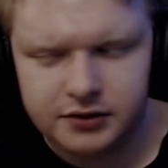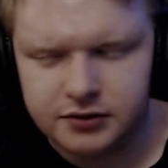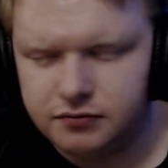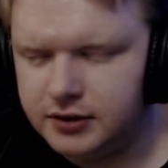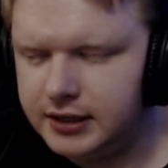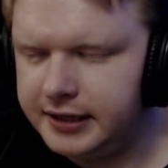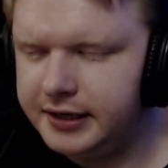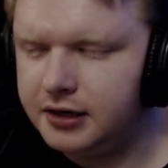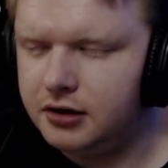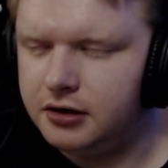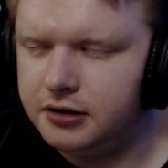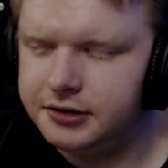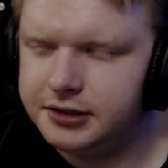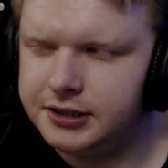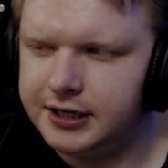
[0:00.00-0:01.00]
really a
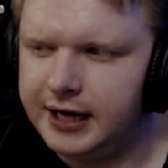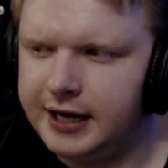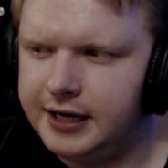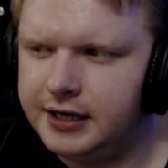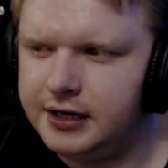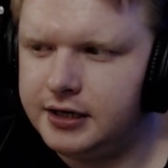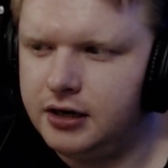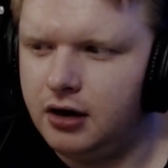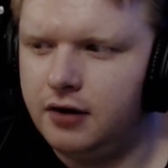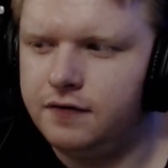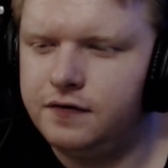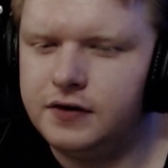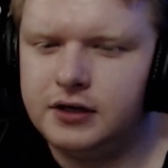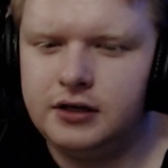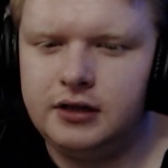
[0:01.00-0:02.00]
hot take. I
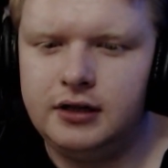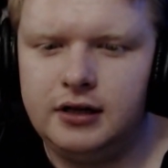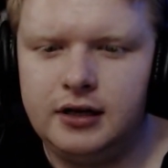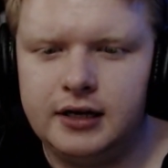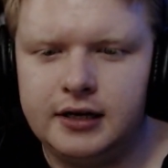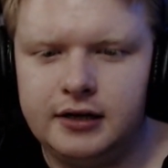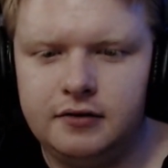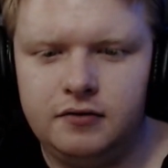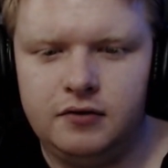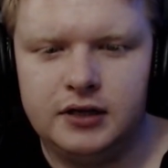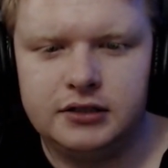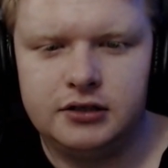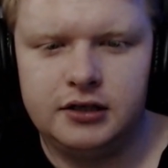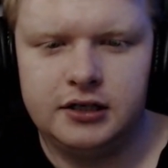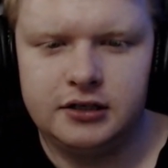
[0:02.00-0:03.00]
feel like
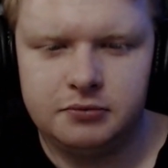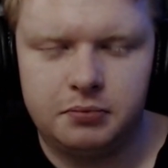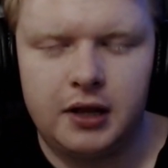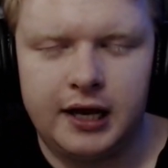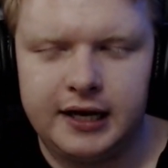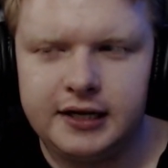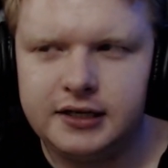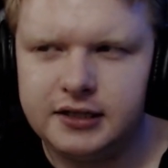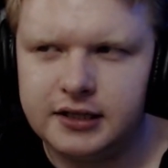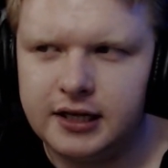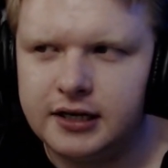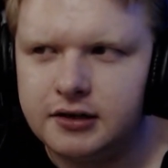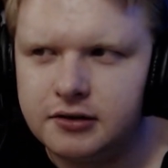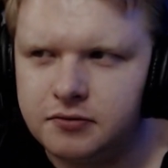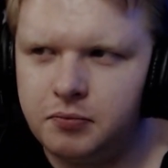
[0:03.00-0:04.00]
once I explain it, that
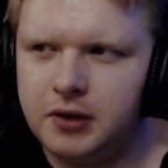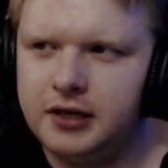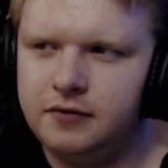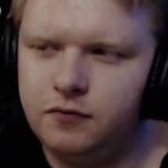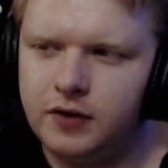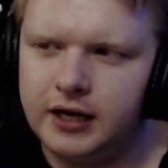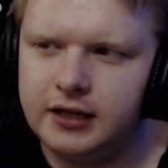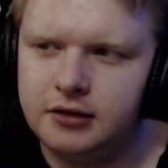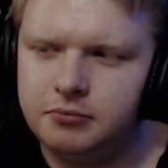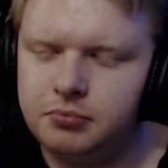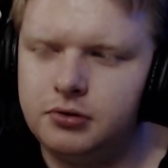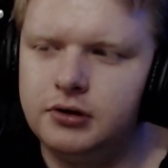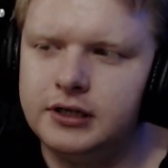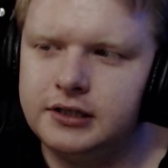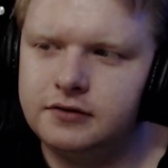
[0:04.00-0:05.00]
it'd be valid
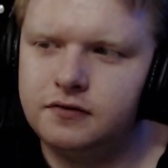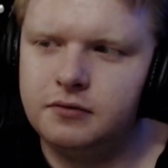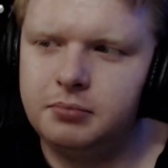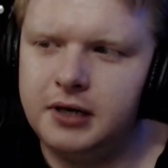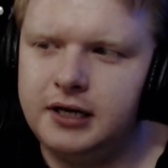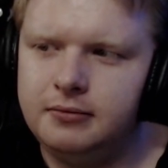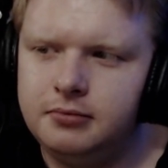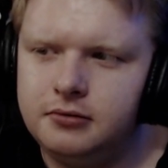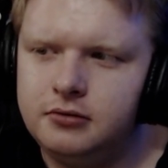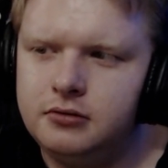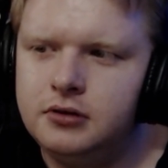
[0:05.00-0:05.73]
points for people.